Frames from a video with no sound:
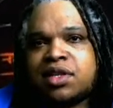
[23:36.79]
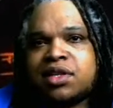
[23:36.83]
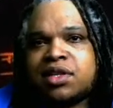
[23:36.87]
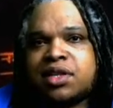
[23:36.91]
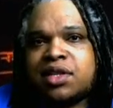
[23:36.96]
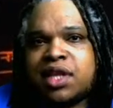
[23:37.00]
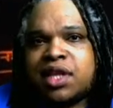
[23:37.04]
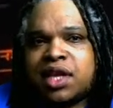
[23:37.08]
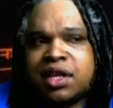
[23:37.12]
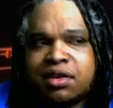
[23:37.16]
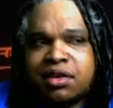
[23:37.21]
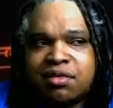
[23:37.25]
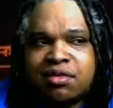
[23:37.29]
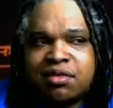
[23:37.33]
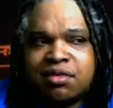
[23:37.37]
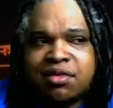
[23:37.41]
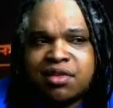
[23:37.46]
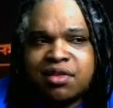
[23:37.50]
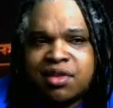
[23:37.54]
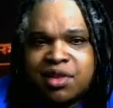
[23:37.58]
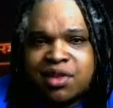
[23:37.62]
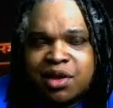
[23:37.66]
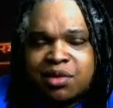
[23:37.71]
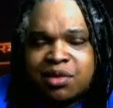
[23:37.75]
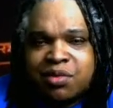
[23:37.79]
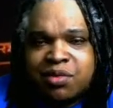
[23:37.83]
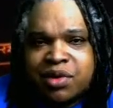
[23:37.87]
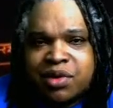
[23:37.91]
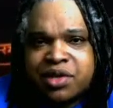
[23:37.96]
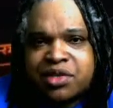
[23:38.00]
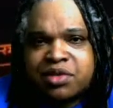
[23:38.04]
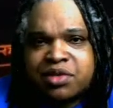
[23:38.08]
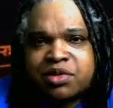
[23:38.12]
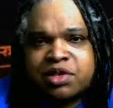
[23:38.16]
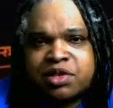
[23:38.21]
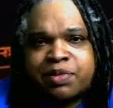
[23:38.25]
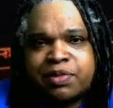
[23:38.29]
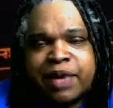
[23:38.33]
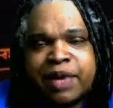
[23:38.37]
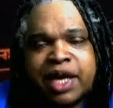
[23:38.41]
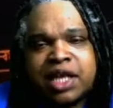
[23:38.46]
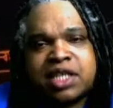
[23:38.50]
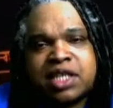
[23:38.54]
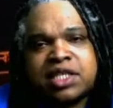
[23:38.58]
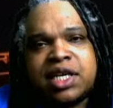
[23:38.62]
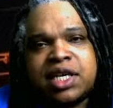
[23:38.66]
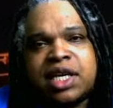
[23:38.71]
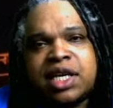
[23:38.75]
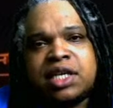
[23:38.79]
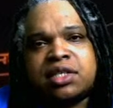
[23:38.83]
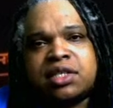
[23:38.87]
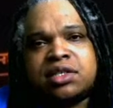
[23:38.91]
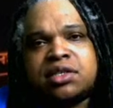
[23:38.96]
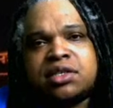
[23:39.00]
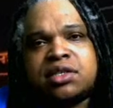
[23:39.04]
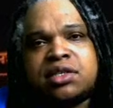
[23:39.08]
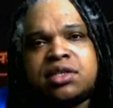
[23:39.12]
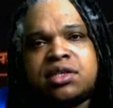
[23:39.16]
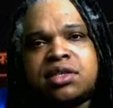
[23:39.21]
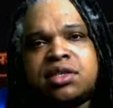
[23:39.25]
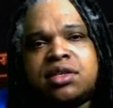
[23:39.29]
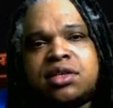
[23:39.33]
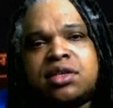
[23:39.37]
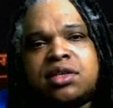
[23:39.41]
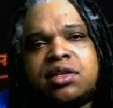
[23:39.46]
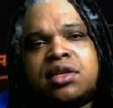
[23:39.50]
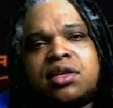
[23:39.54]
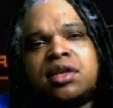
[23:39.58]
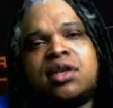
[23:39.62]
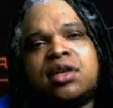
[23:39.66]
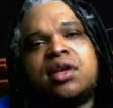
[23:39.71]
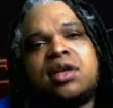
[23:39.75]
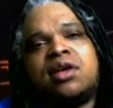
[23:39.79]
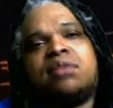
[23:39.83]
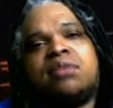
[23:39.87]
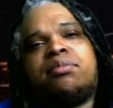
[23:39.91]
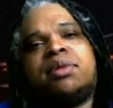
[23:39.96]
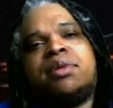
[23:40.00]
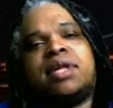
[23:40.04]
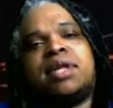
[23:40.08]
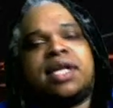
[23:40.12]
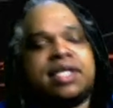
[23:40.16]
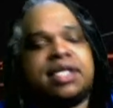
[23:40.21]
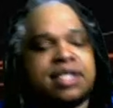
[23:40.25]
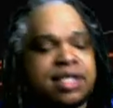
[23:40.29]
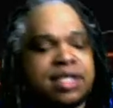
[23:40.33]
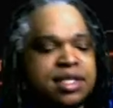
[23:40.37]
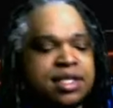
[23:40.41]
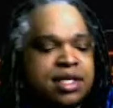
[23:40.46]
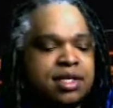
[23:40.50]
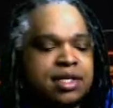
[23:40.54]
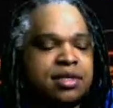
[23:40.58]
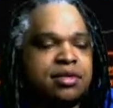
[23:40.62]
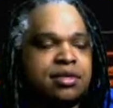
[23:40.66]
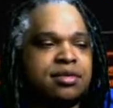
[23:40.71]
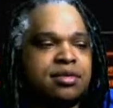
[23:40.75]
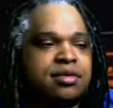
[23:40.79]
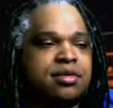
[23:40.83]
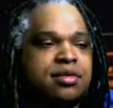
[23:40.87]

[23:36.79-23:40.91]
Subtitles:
then there were some dramatic changes. But let's continue.